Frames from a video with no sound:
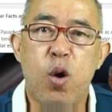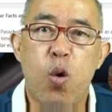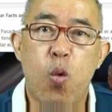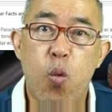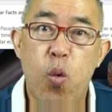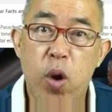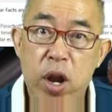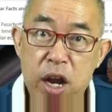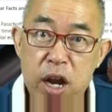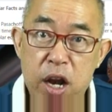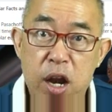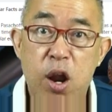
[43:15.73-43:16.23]

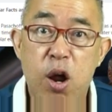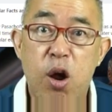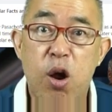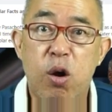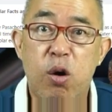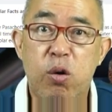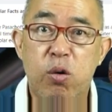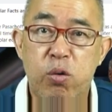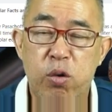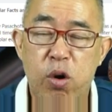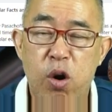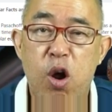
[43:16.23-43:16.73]
very
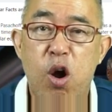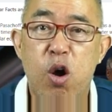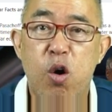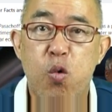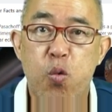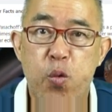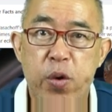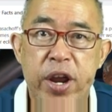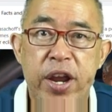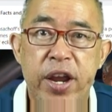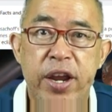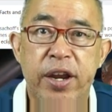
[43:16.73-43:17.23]
long,
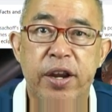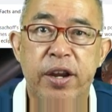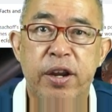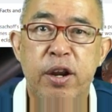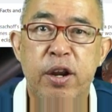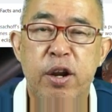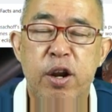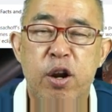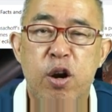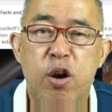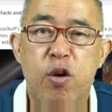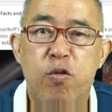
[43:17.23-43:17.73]
long way
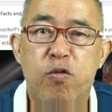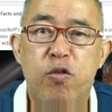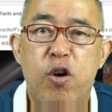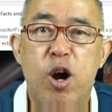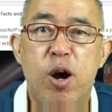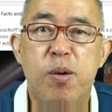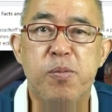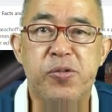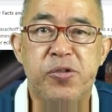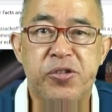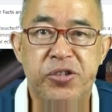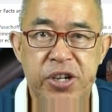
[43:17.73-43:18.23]

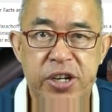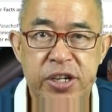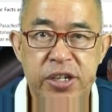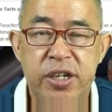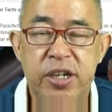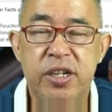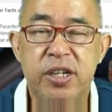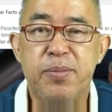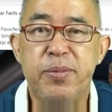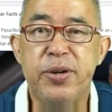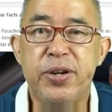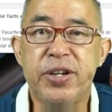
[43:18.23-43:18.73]
from
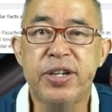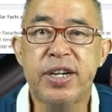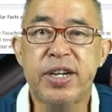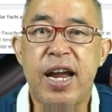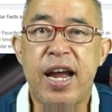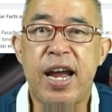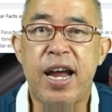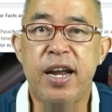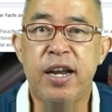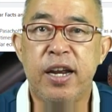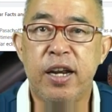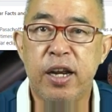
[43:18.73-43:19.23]
Central
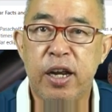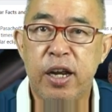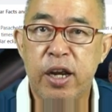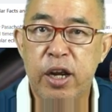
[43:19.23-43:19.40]
America